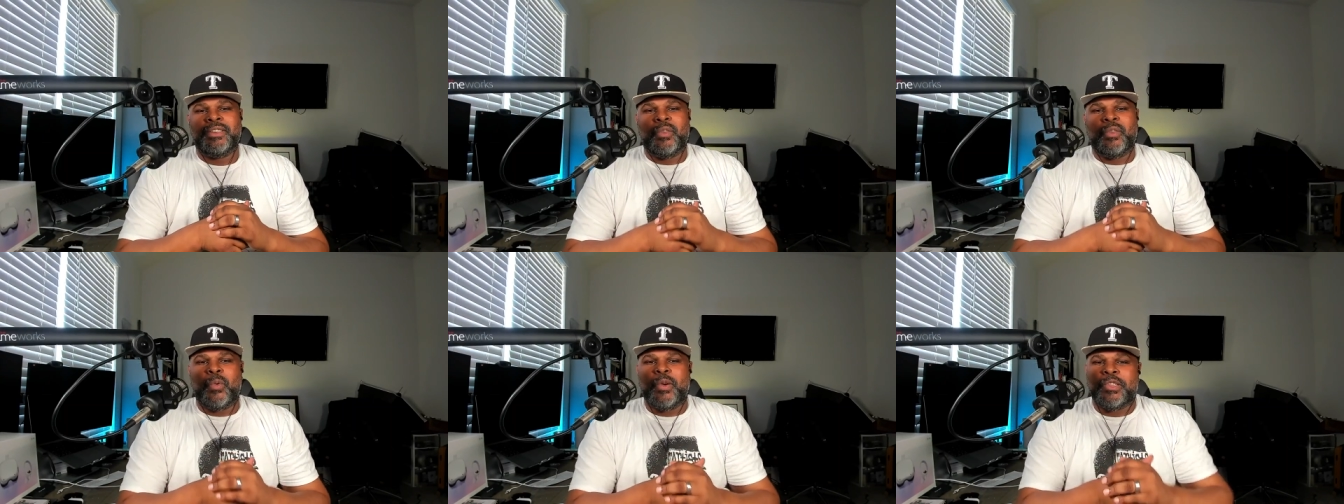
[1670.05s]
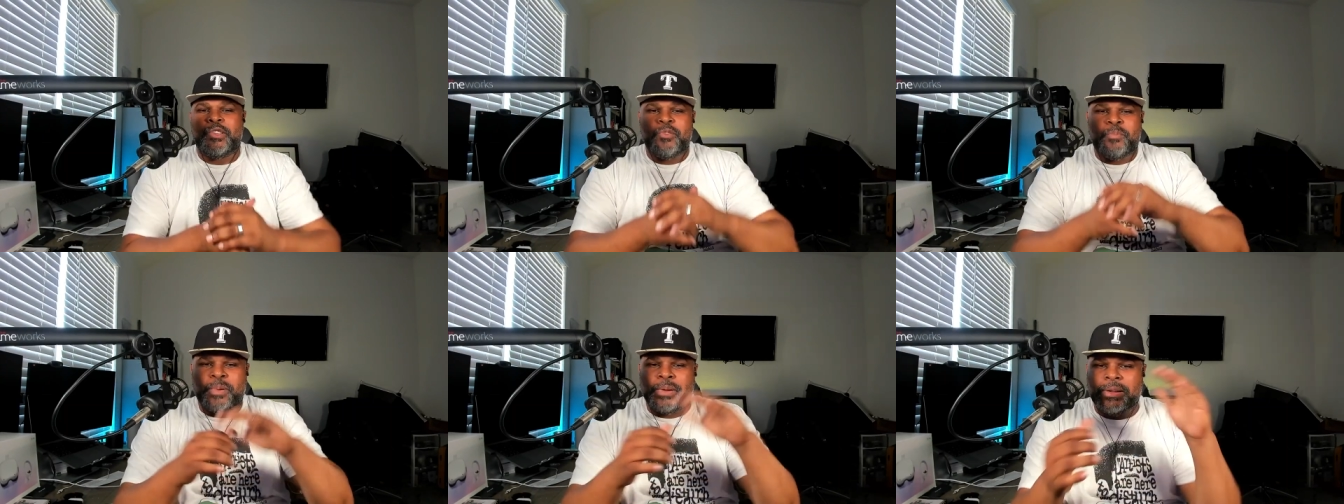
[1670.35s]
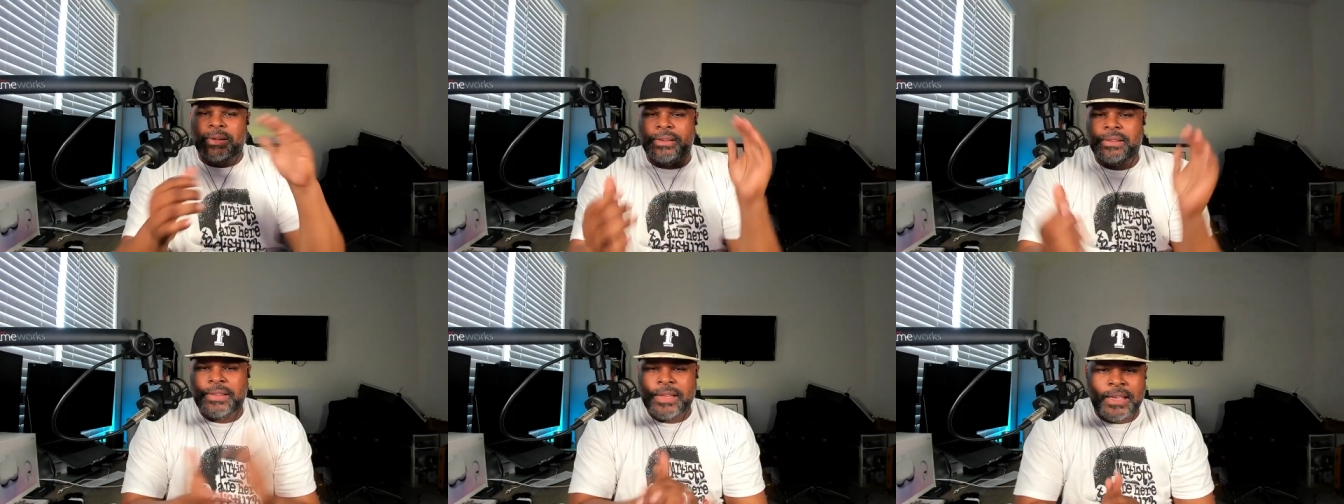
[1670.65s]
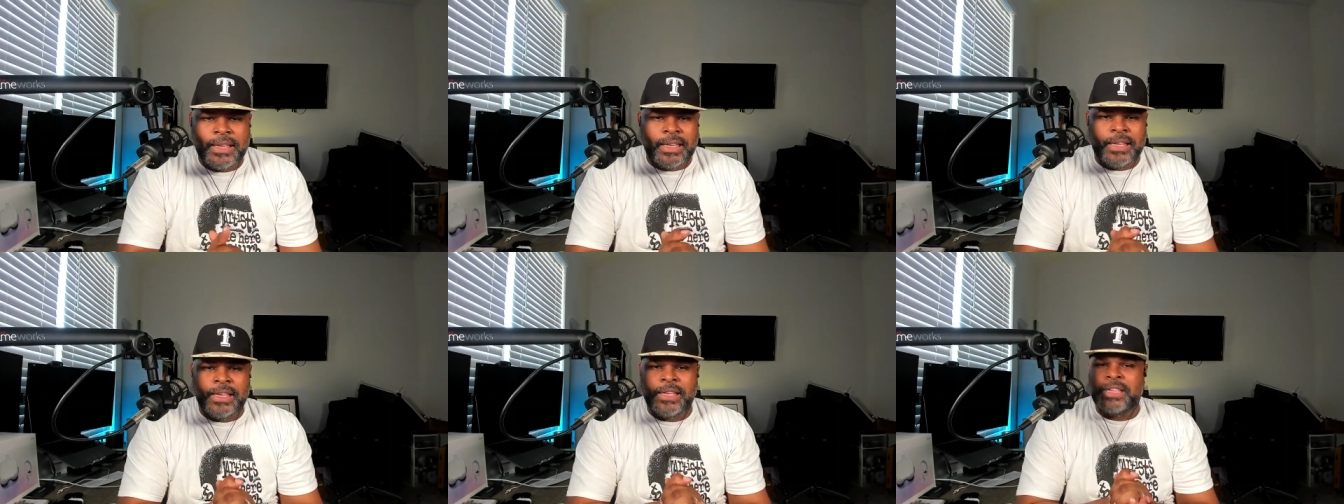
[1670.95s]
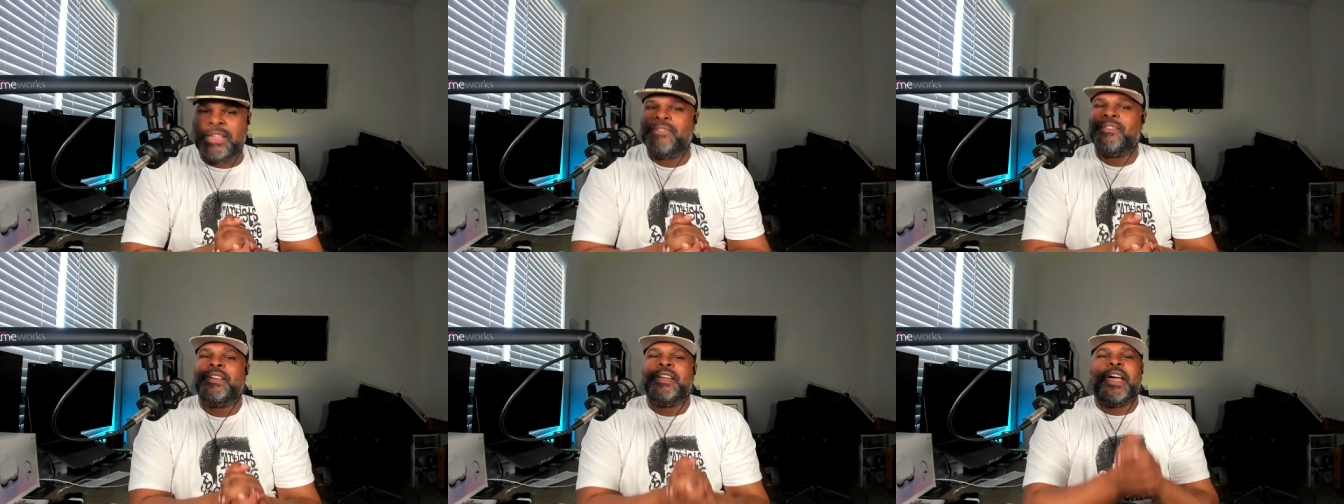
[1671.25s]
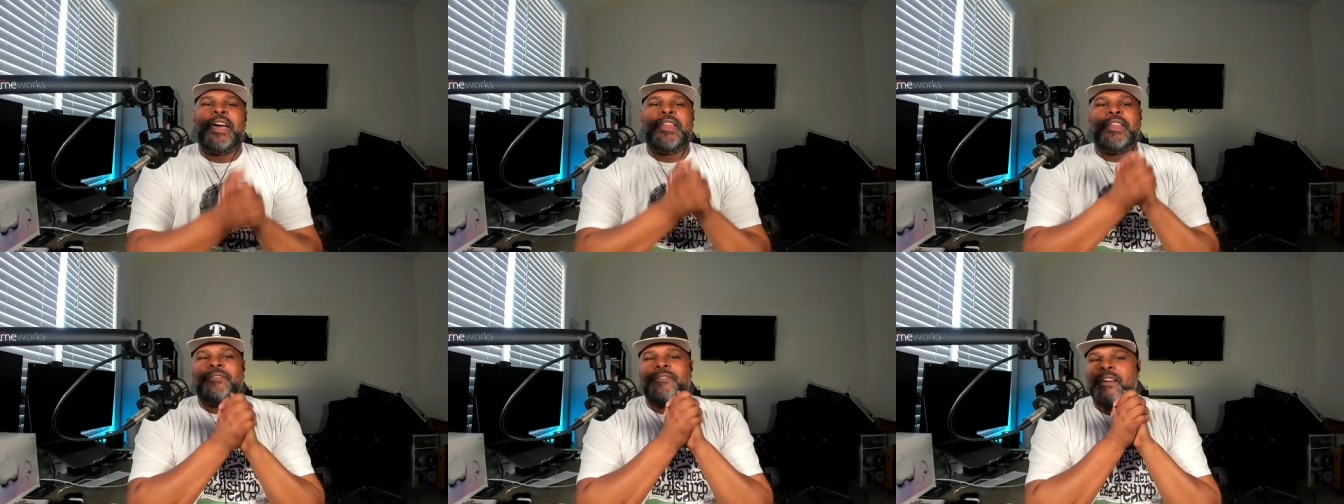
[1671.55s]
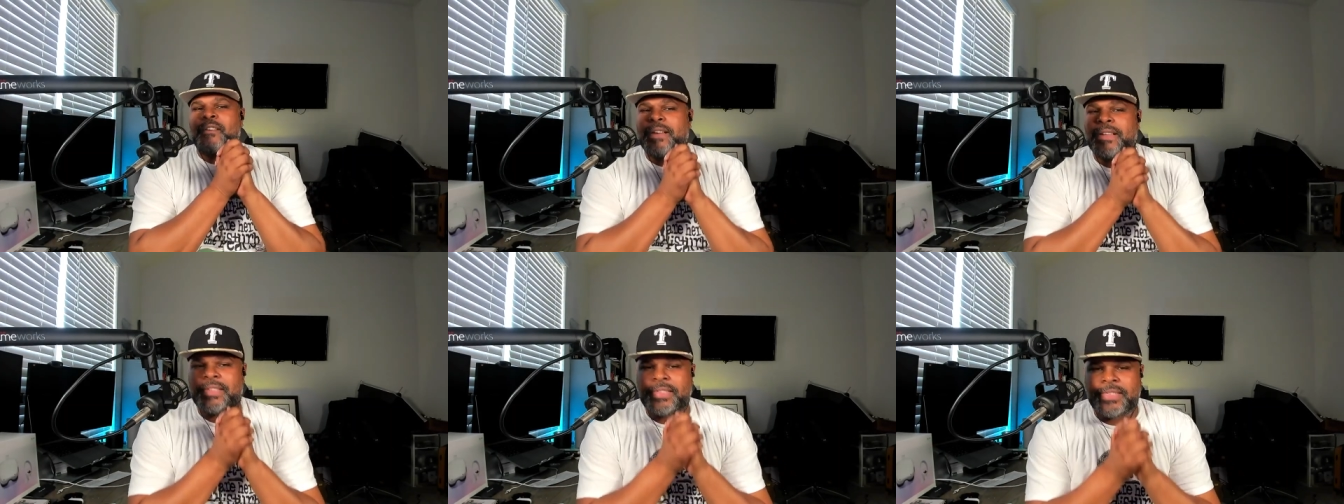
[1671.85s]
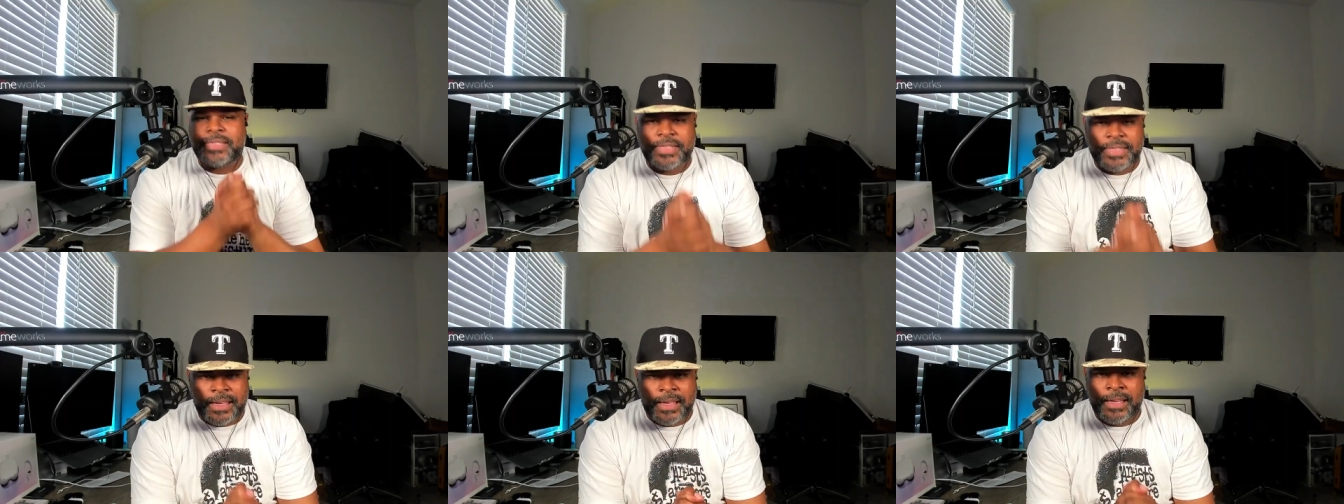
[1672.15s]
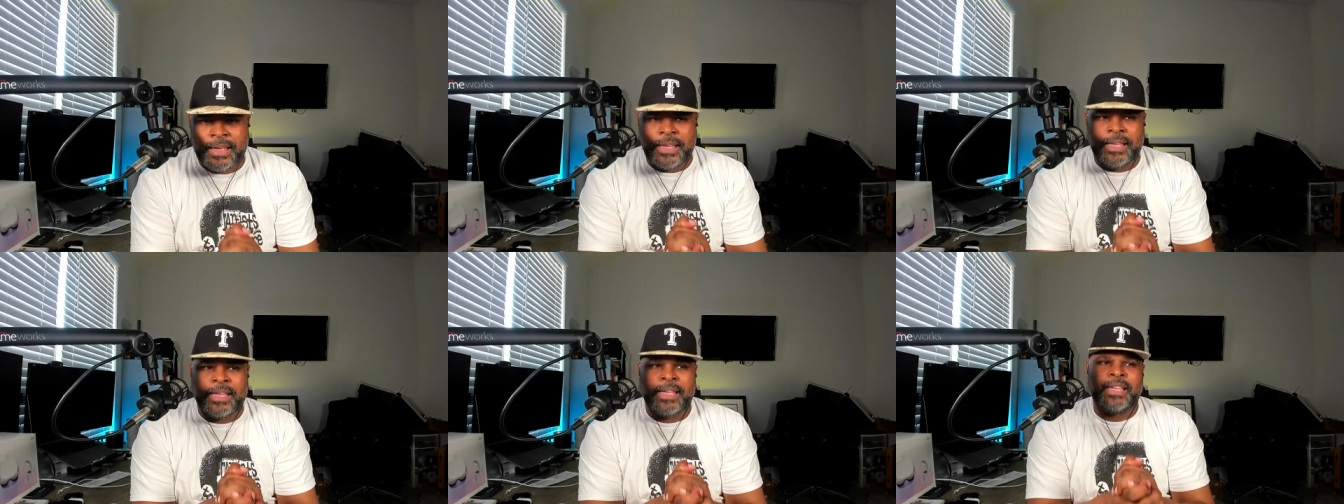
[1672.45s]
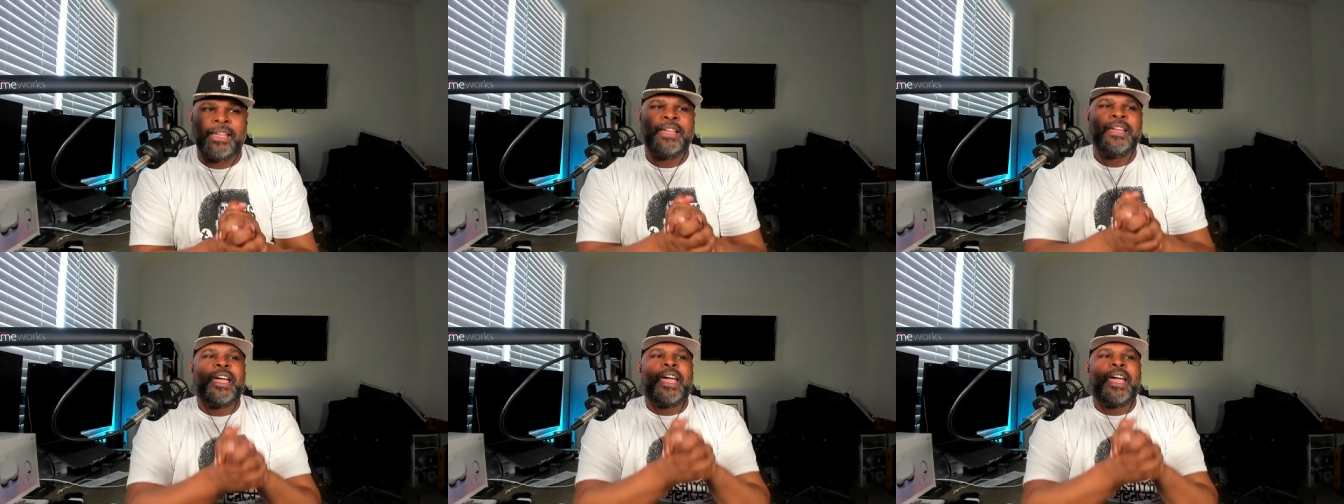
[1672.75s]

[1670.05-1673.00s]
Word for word: when you believe in the very thing